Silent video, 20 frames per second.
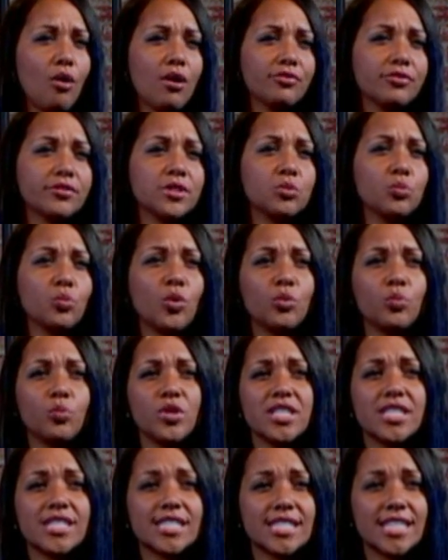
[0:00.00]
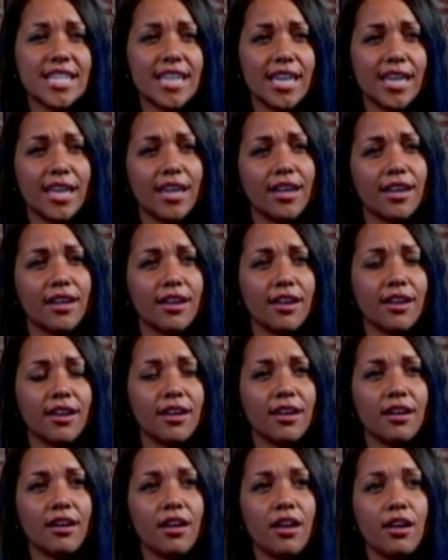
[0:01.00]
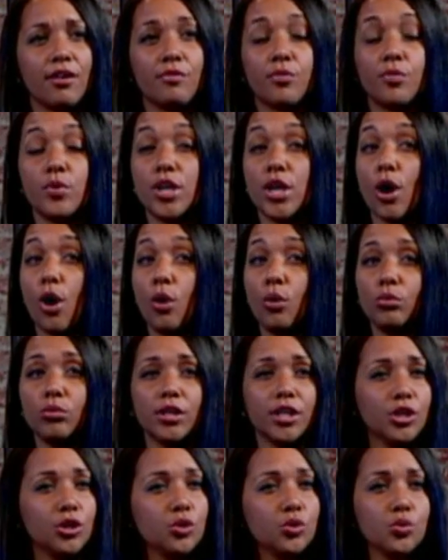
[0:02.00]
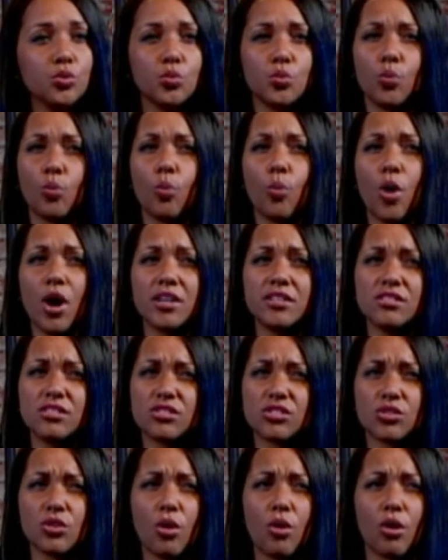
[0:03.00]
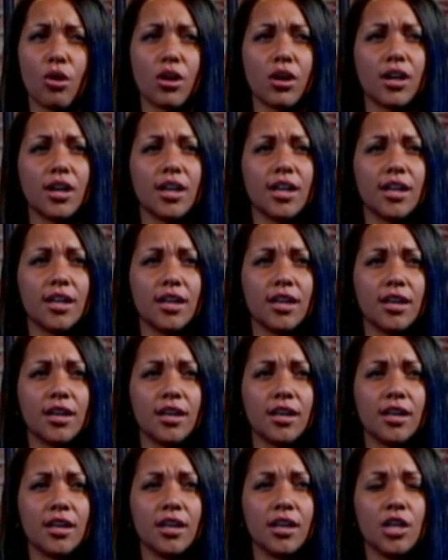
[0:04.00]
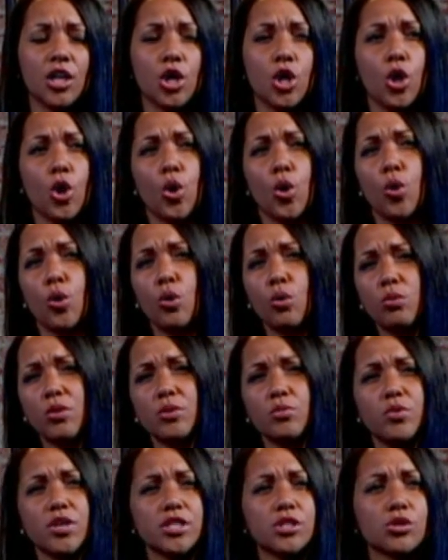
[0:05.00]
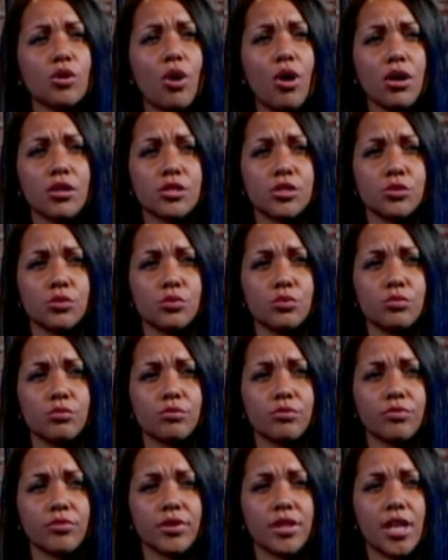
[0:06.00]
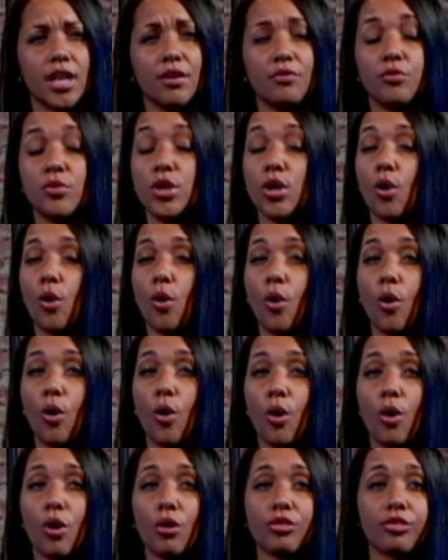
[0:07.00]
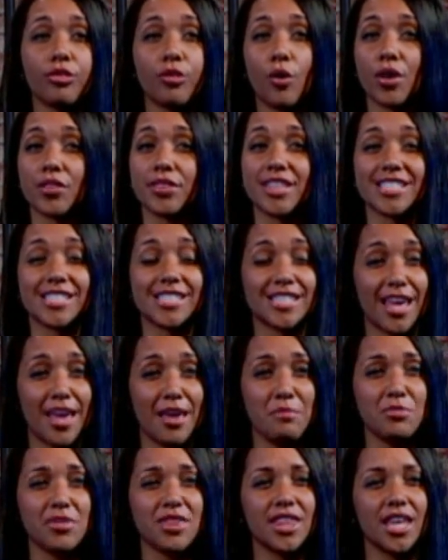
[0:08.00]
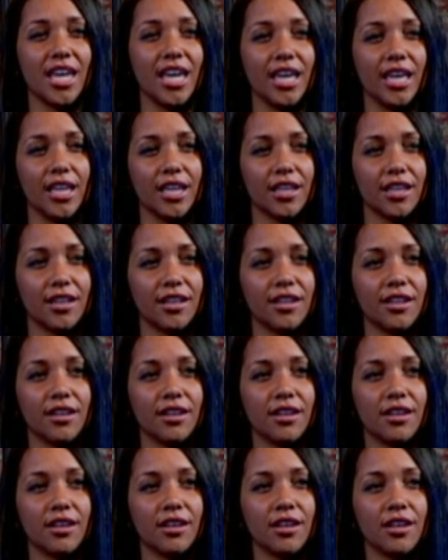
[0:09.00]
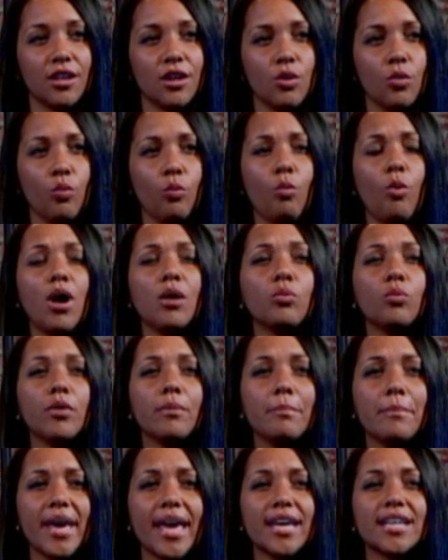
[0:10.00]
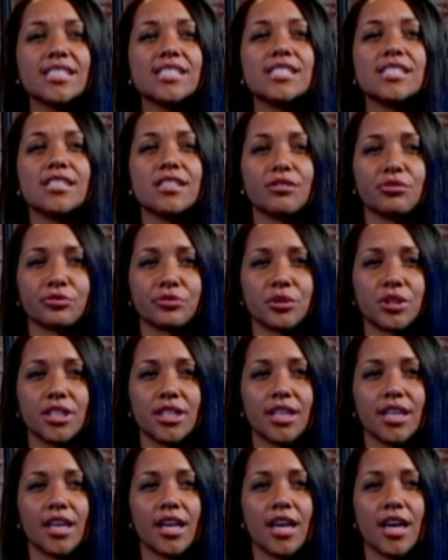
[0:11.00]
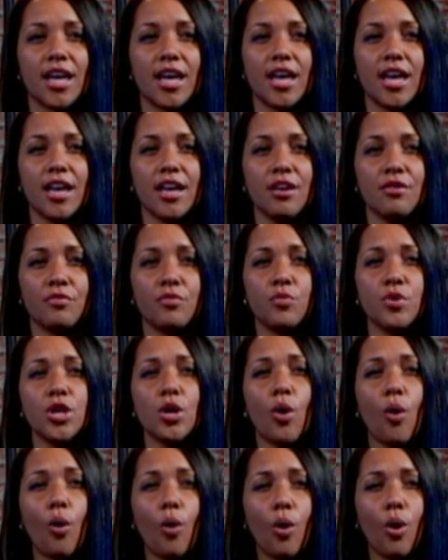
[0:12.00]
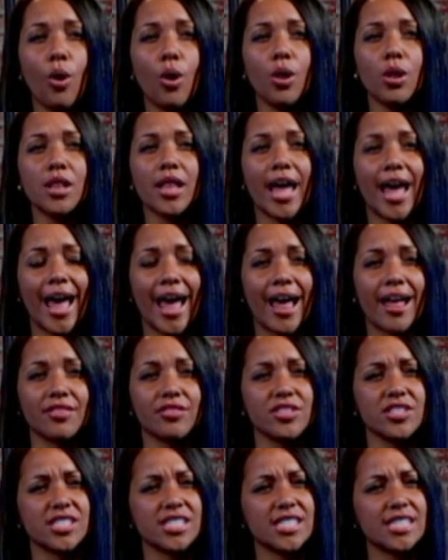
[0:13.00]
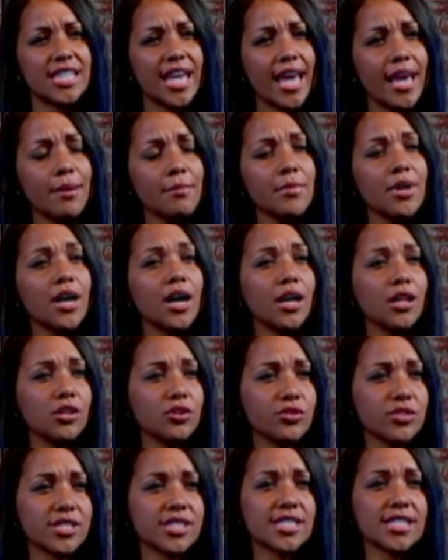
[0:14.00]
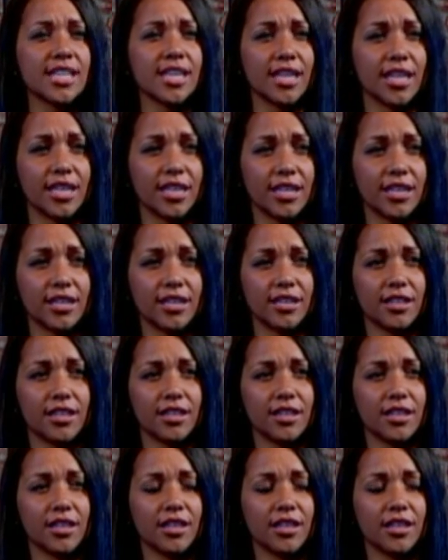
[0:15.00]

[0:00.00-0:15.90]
How often would we sing if we only knew one song? Who would we talk to if we all thought the same thing? What would make us different if we all had the same color skin?